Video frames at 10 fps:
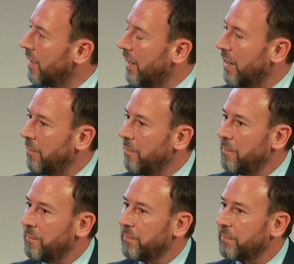
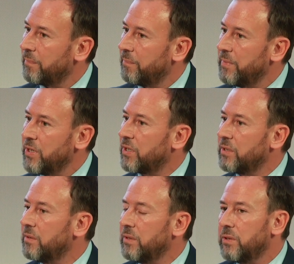Mm. You
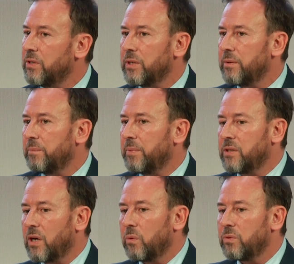can be
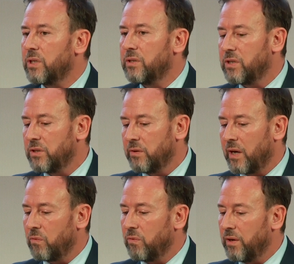told to do
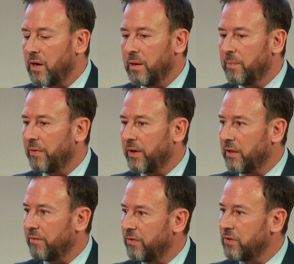that all you like, but I
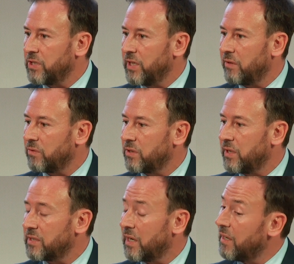think in the first year
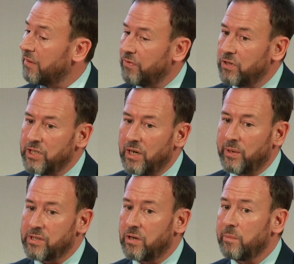
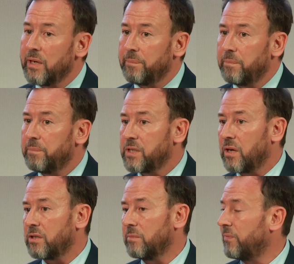where so many
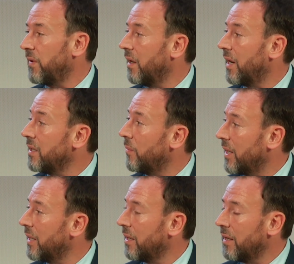startups fail
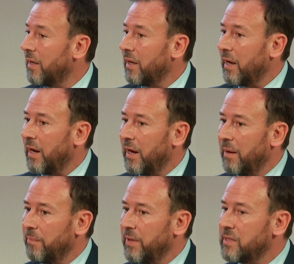anyway,
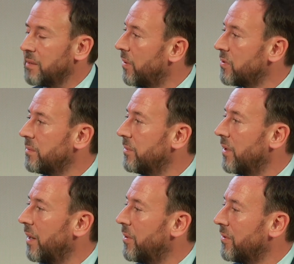it's impossible.
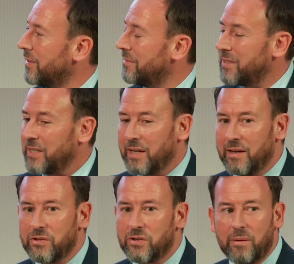And I'm not going to sit
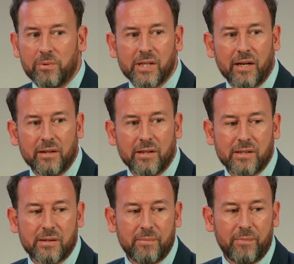here and try and pretend that
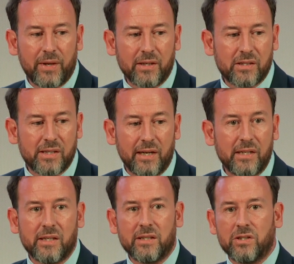it's
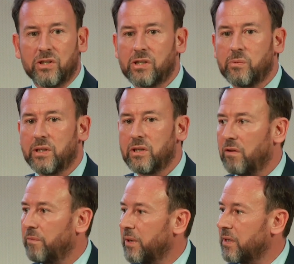easy to just switch
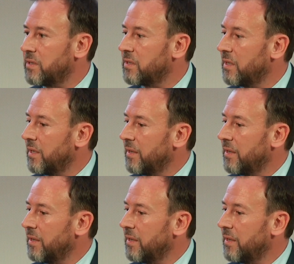off, because